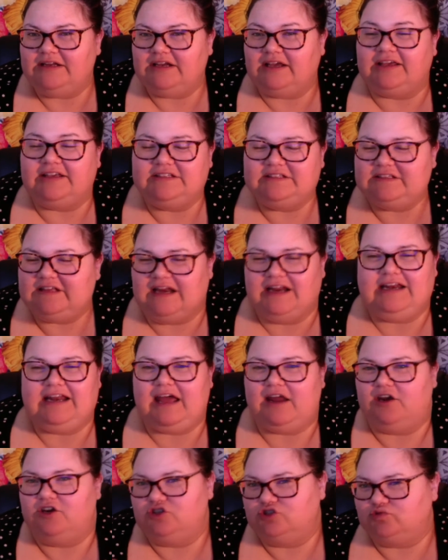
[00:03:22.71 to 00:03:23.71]
like sitting
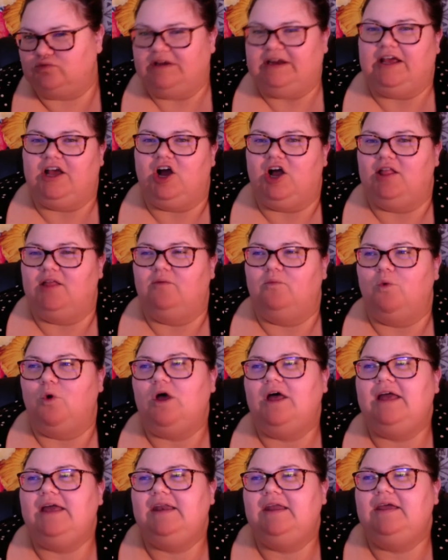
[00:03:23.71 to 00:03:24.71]
down and just reading all in
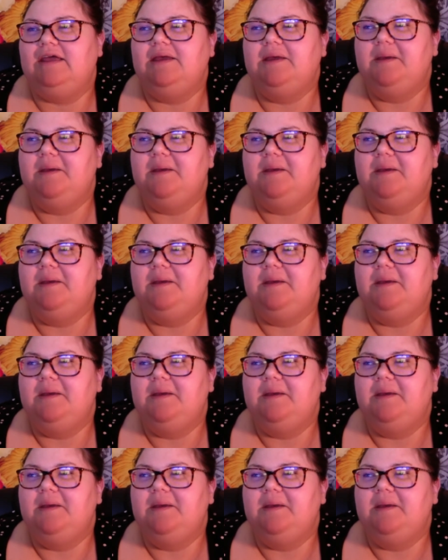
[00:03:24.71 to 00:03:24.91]
one,